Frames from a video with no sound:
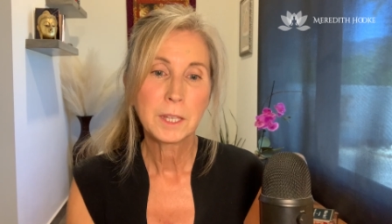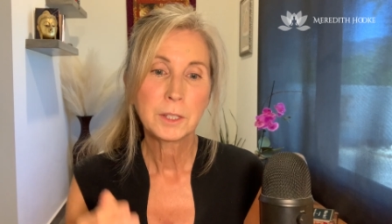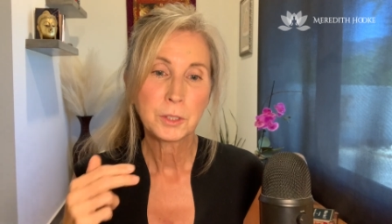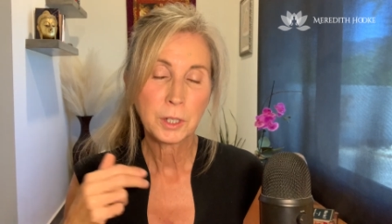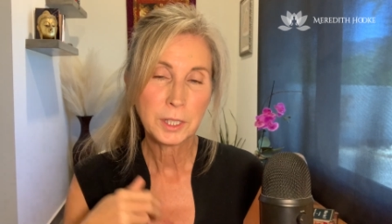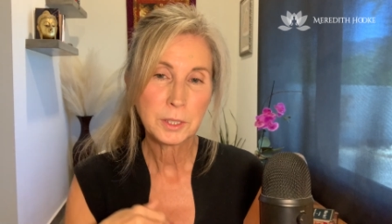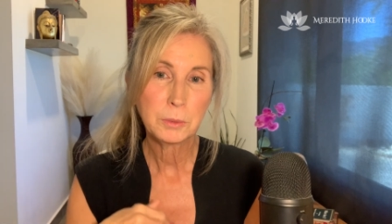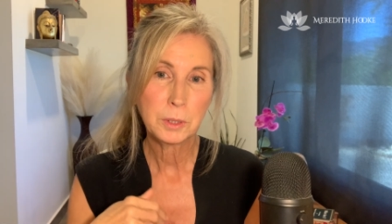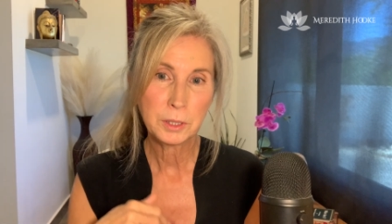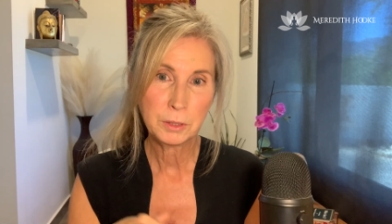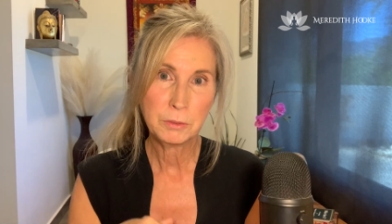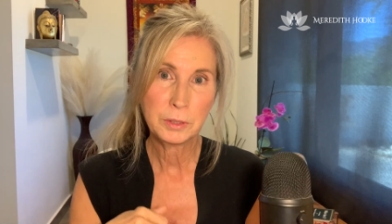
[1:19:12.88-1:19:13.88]
Trust where
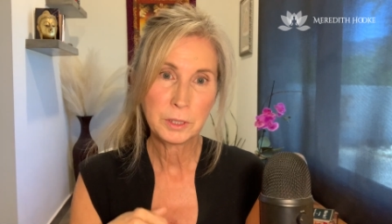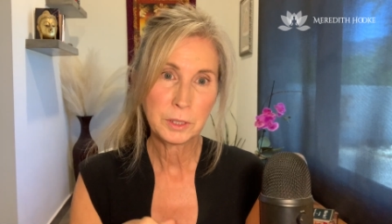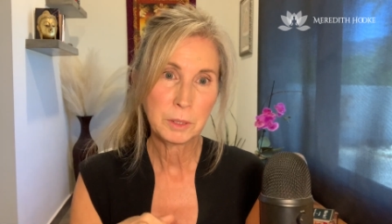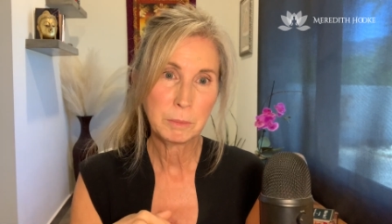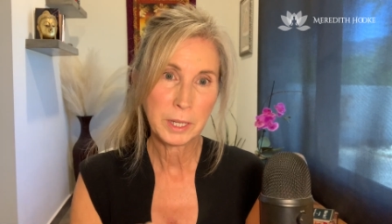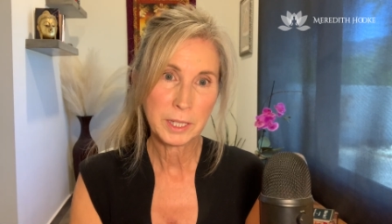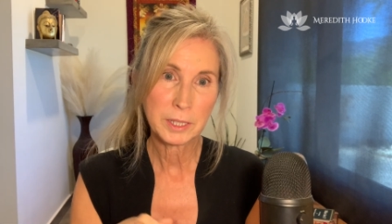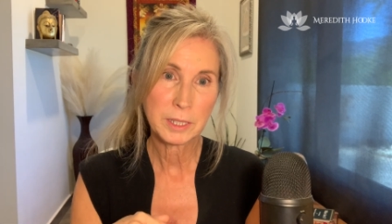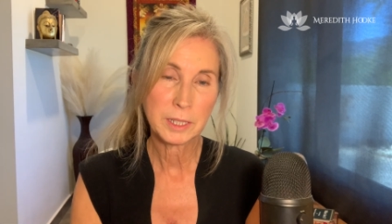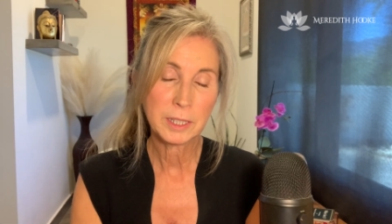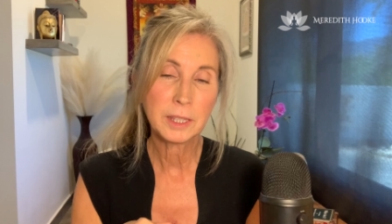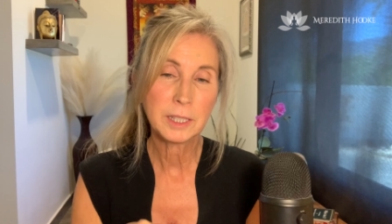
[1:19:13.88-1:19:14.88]
you feel your best
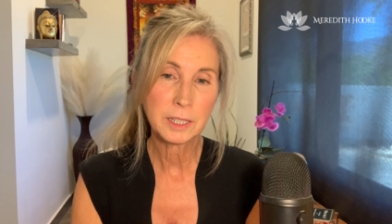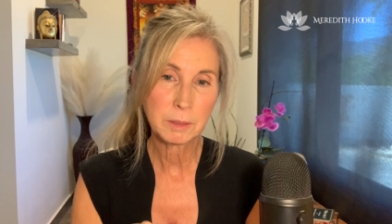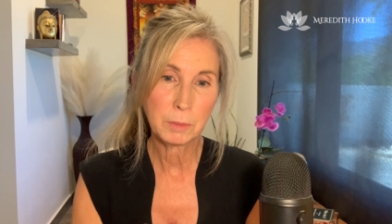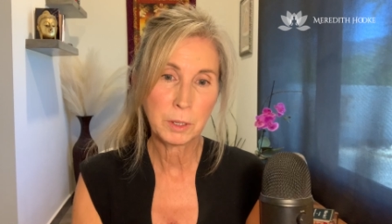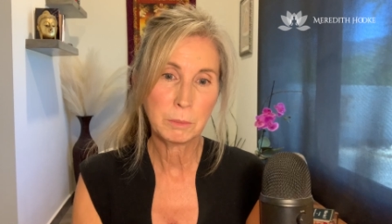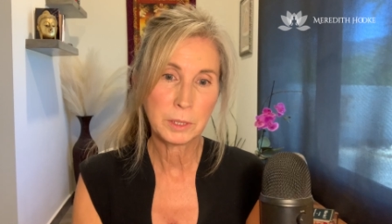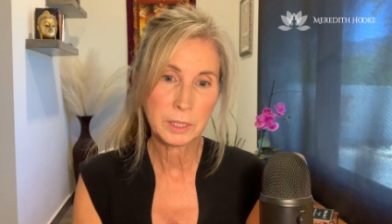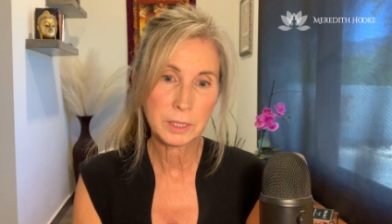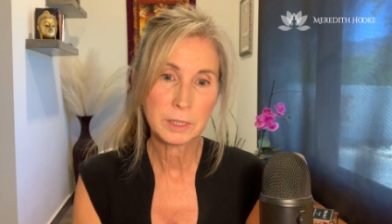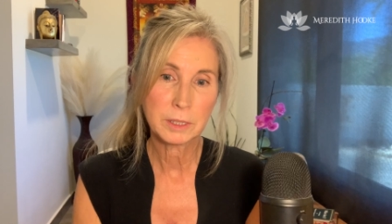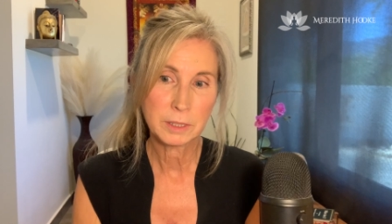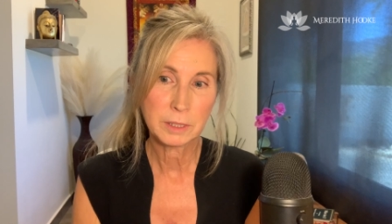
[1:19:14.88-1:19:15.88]
in this moment,
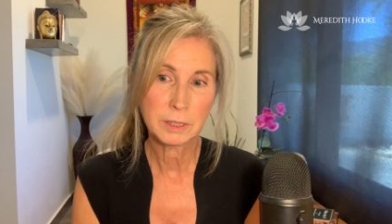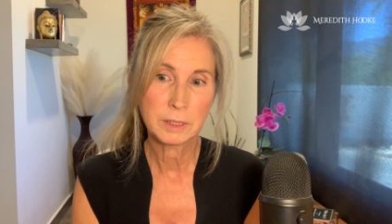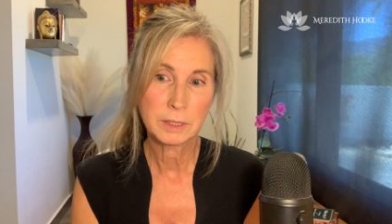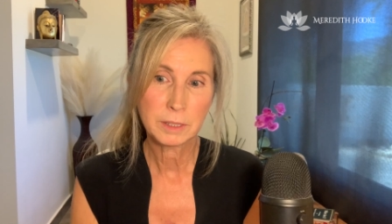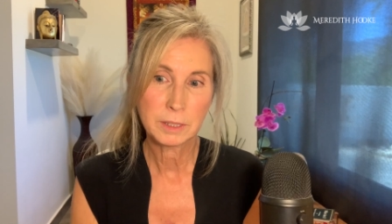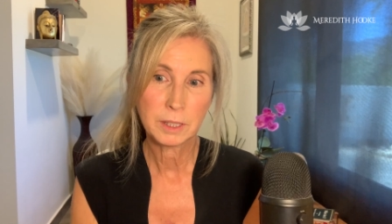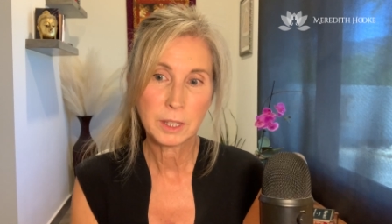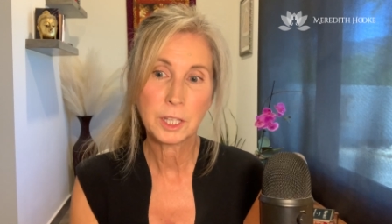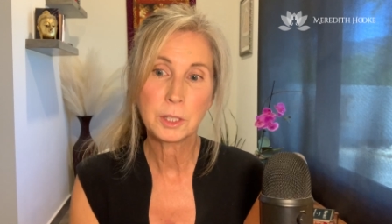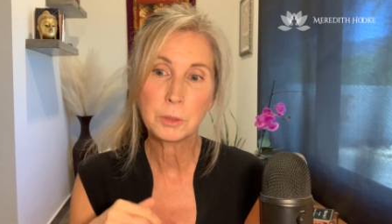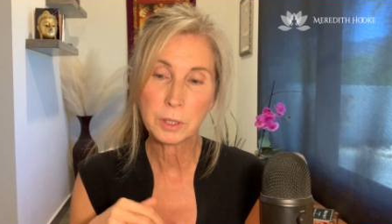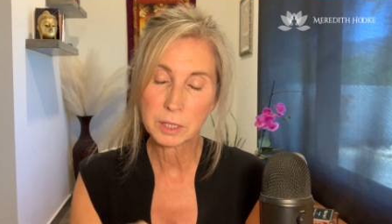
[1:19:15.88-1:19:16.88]
that
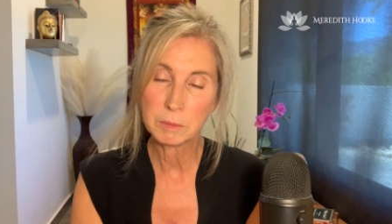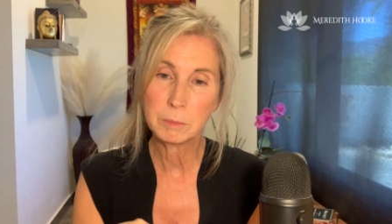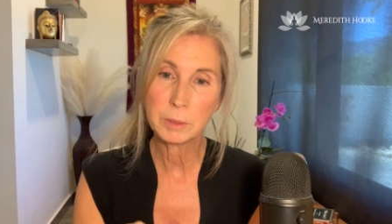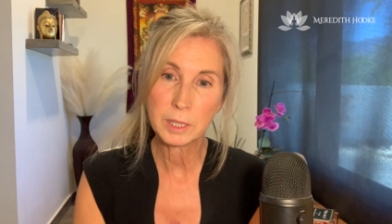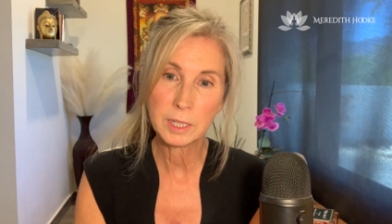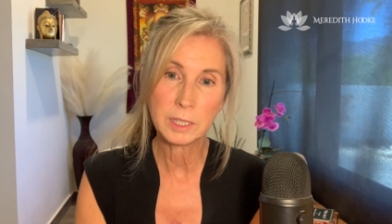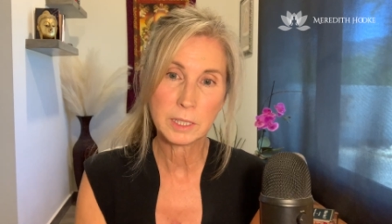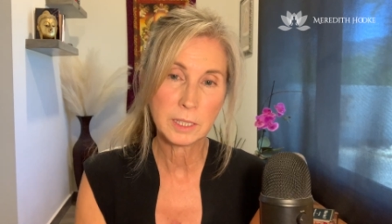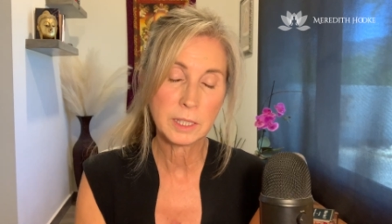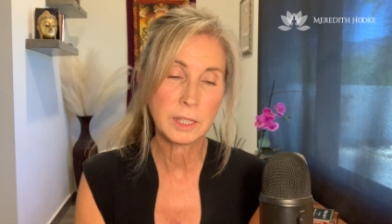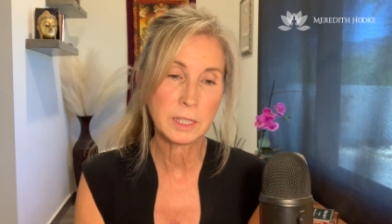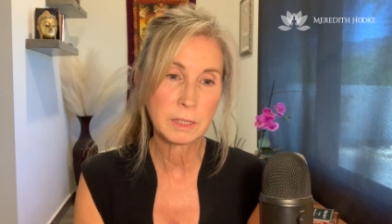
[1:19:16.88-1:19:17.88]
you are complete
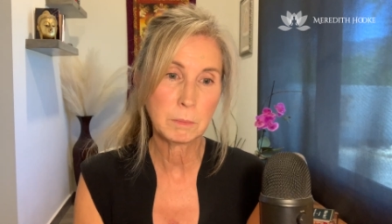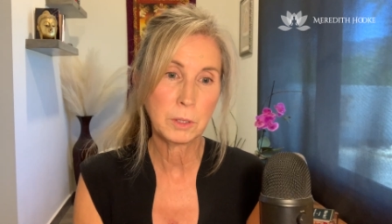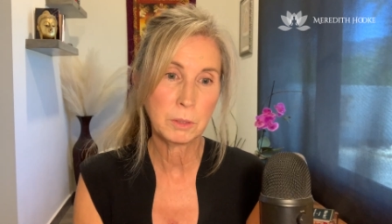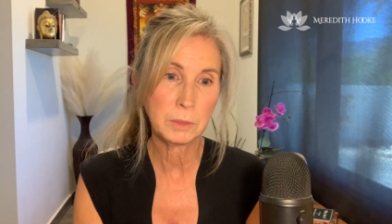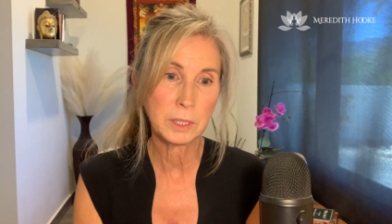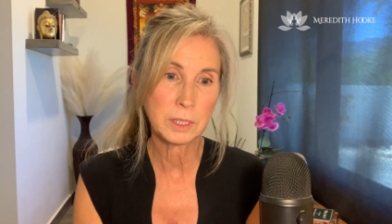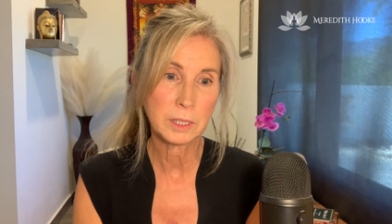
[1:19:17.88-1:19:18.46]
in this moment.